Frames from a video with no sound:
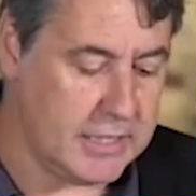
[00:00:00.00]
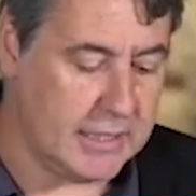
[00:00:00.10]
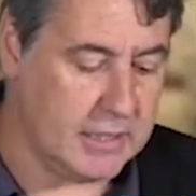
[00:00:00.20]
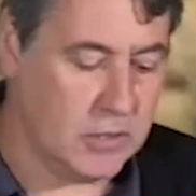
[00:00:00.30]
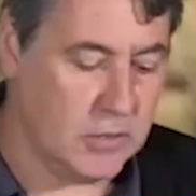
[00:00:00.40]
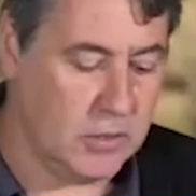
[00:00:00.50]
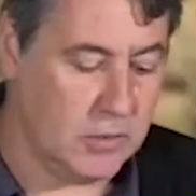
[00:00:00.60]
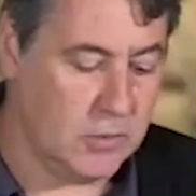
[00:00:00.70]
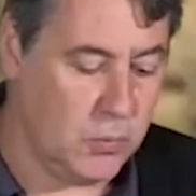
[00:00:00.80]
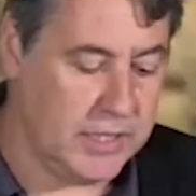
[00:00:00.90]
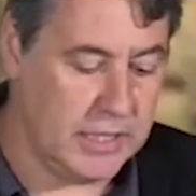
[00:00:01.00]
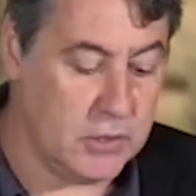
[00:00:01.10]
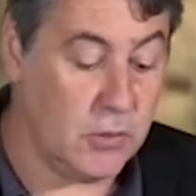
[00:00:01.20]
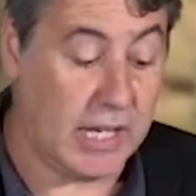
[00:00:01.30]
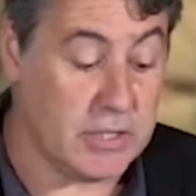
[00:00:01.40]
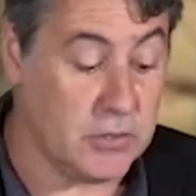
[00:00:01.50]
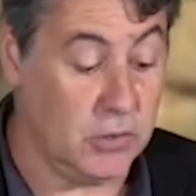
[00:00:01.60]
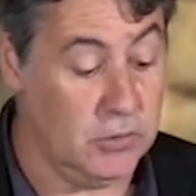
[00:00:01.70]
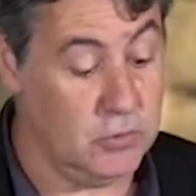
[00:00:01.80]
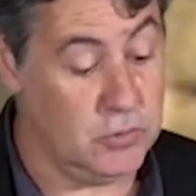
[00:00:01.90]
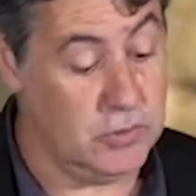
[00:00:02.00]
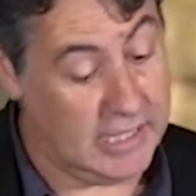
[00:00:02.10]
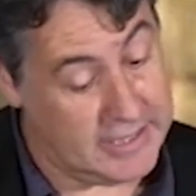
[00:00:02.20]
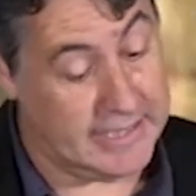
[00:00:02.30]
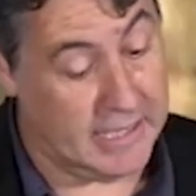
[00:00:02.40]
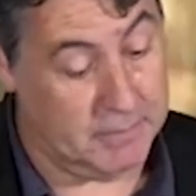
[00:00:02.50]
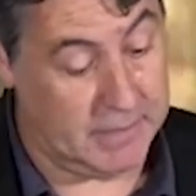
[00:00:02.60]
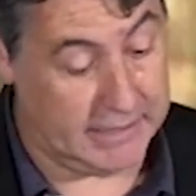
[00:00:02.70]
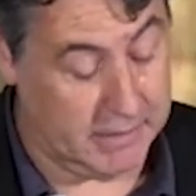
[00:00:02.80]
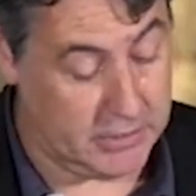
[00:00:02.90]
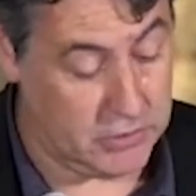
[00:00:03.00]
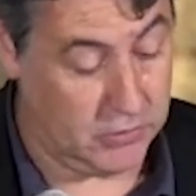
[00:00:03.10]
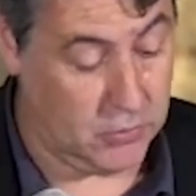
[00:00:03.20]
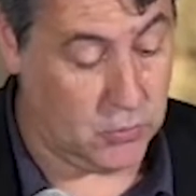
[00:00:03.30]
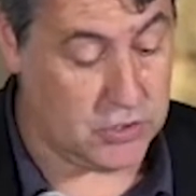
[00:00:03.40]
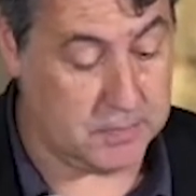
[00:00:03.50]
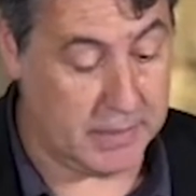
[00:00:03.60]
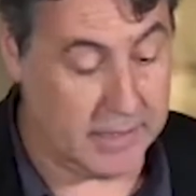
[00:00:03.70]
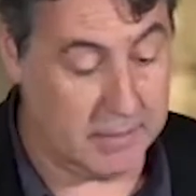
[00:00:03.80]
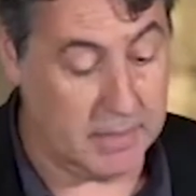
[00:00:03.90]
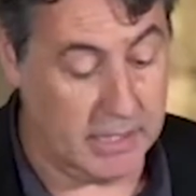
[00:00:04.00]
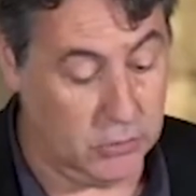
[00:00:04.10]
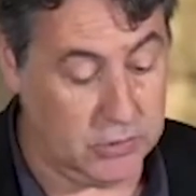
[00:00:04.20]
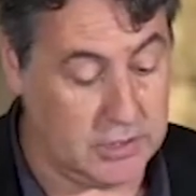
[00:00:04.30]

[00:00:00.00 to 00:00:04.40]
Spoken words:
This is the motto that we used. We need your action.